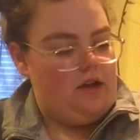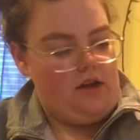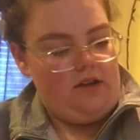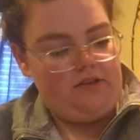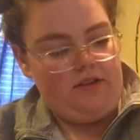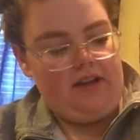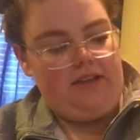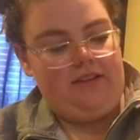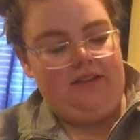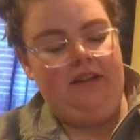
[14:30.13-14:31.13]
I also
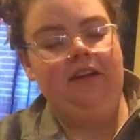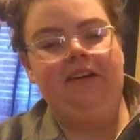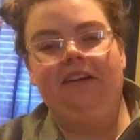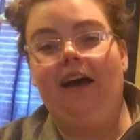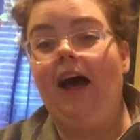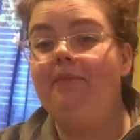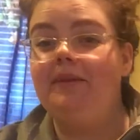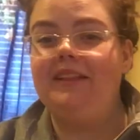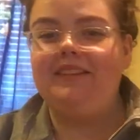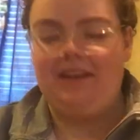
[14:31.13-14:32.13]
got this, I
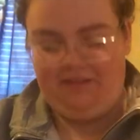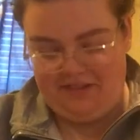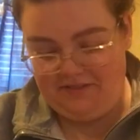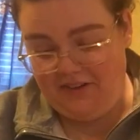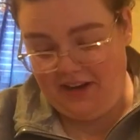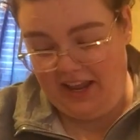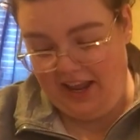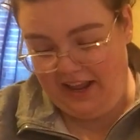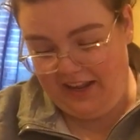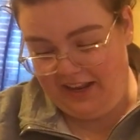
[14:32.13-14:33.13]
picked this out, which is
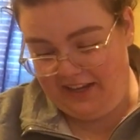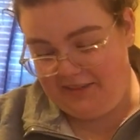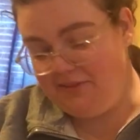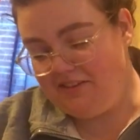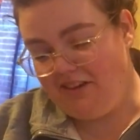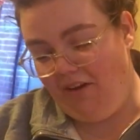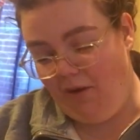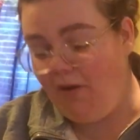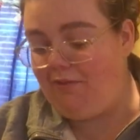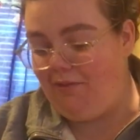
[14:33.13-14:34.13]
funny, and it smells
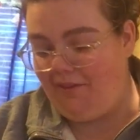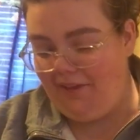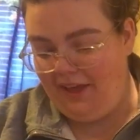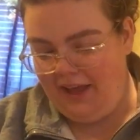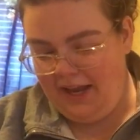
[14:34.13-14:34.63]
awful.